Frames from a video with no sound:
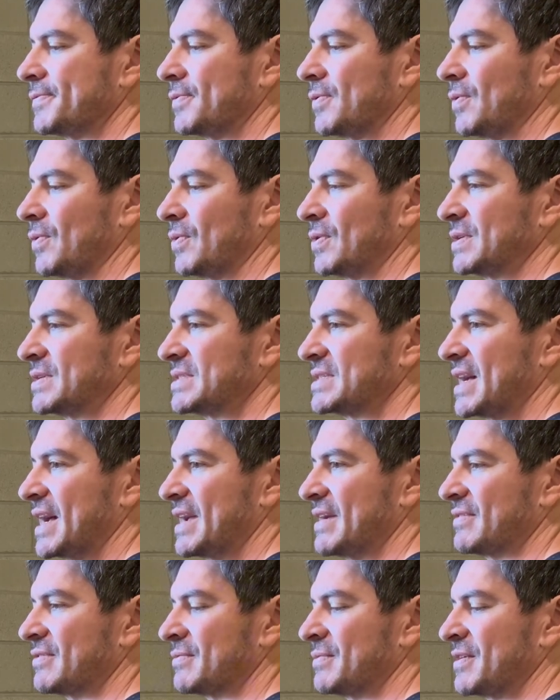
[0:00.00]
Holding
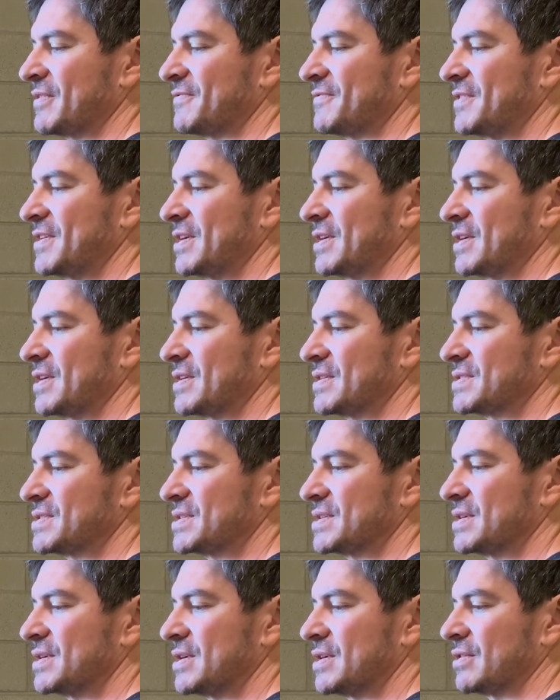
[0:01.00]
tight through my fingers,
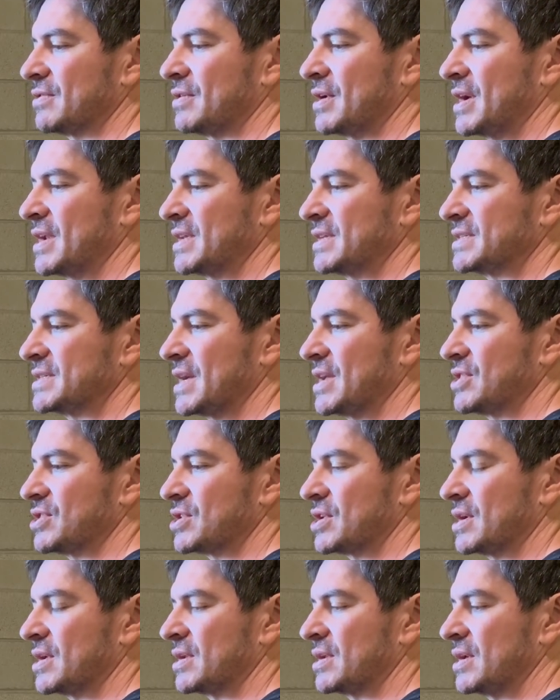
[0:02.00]
creating
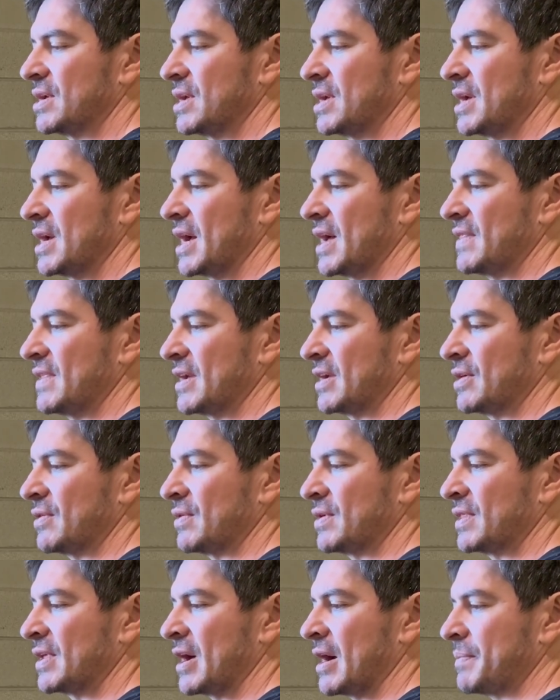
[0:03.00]
tension, and then
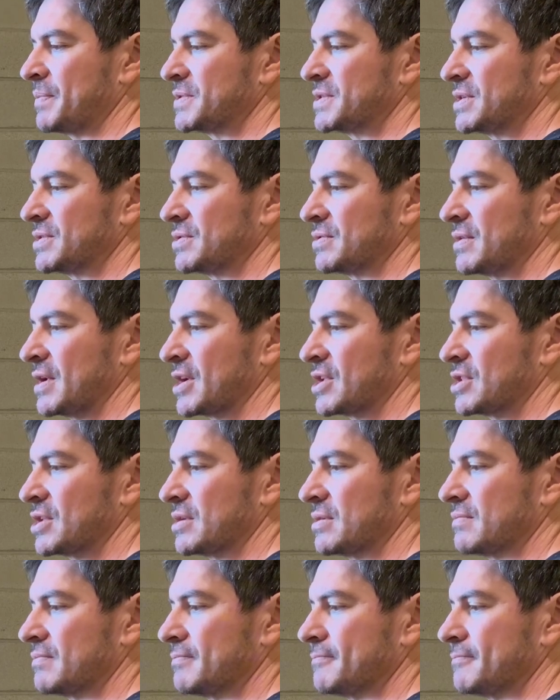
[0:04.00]
going the opposite direction.